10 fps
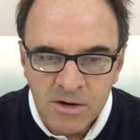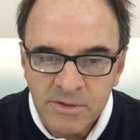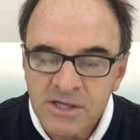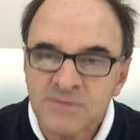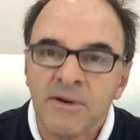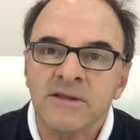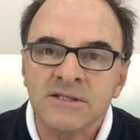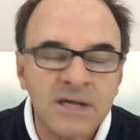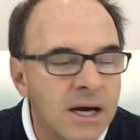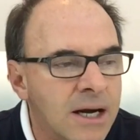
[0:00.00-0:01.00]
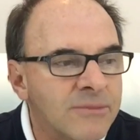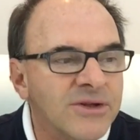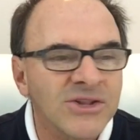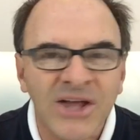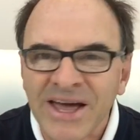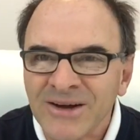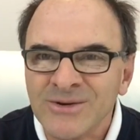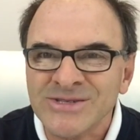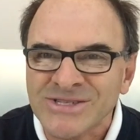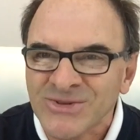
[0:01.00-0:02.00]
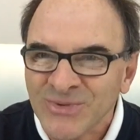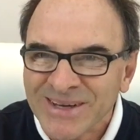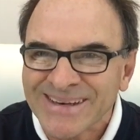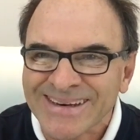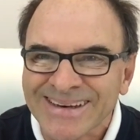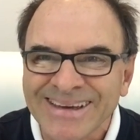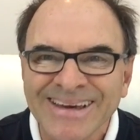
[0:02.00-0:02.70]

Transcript: because by the time the language is written,